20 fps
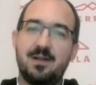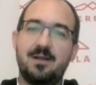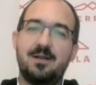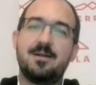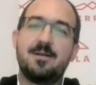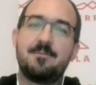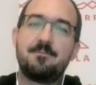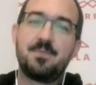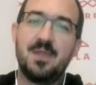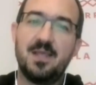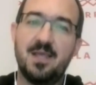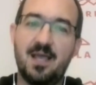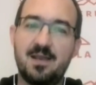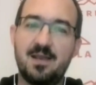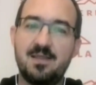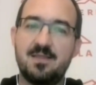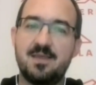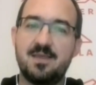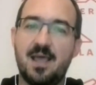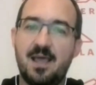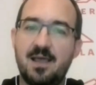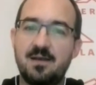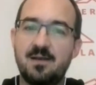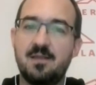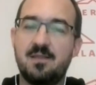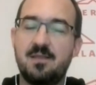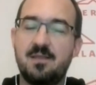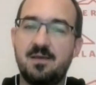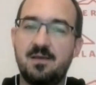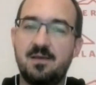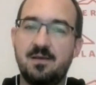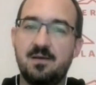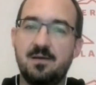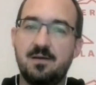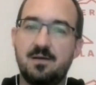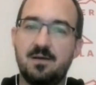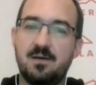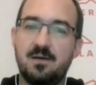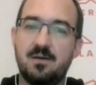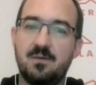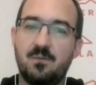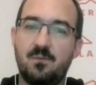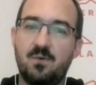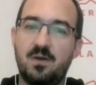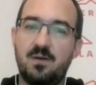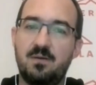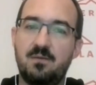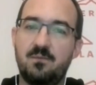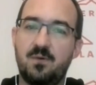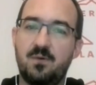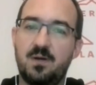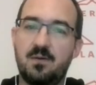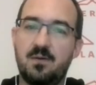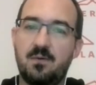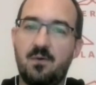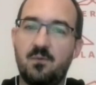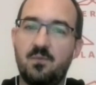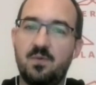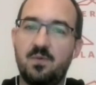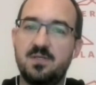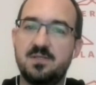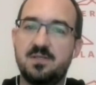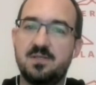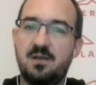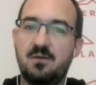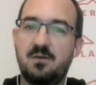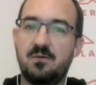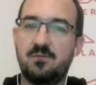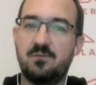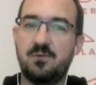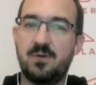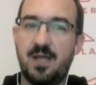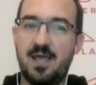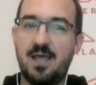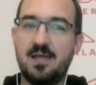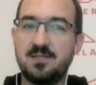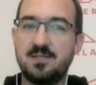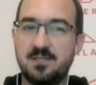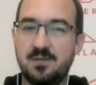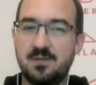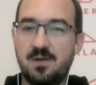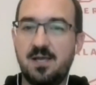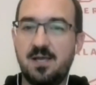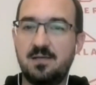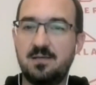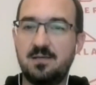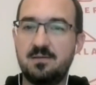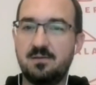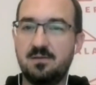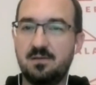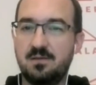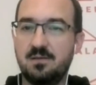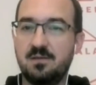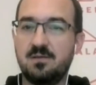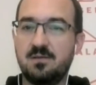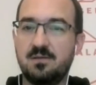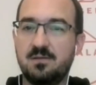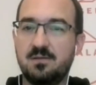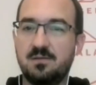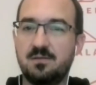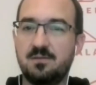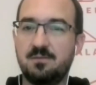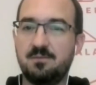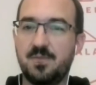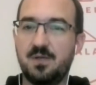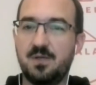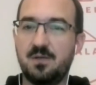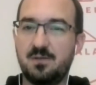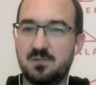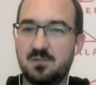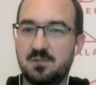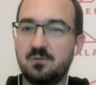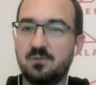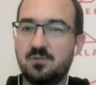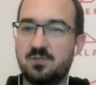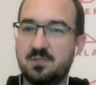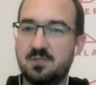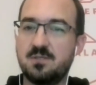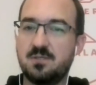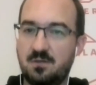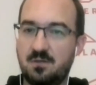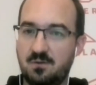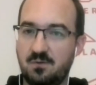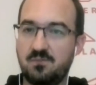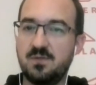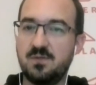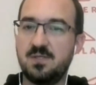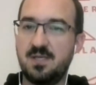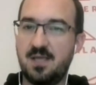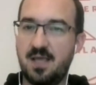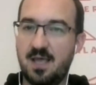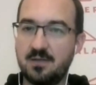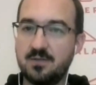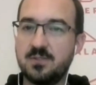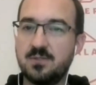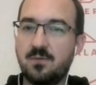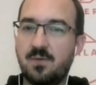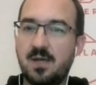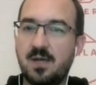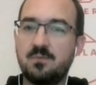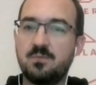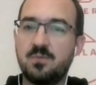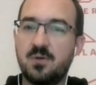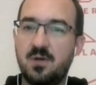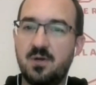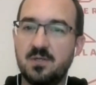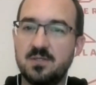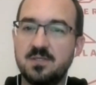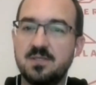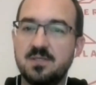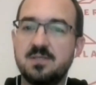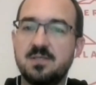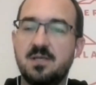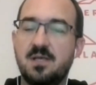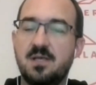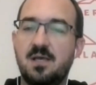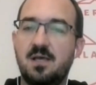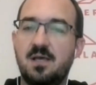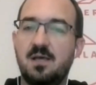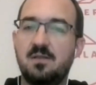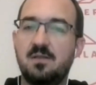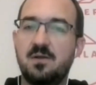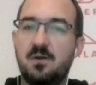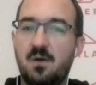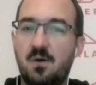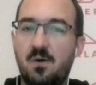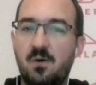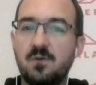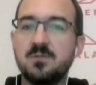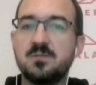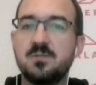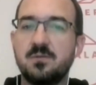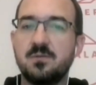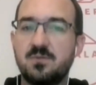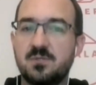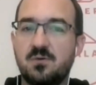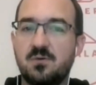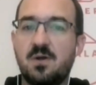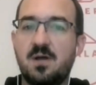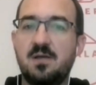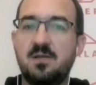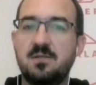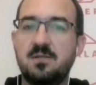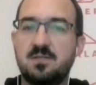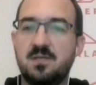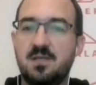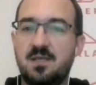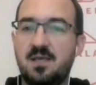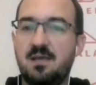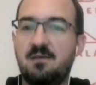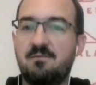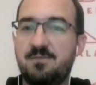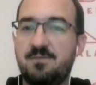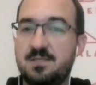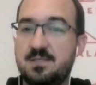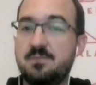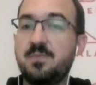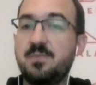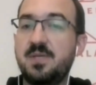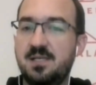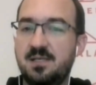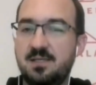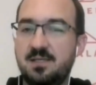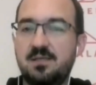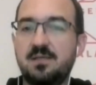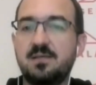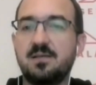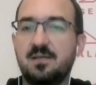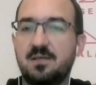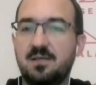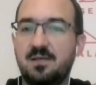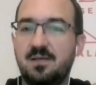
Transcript: And in the end, I think when companies, they look for end-to-end solutions to cover the end-to-end process, they're also trying to get visibility,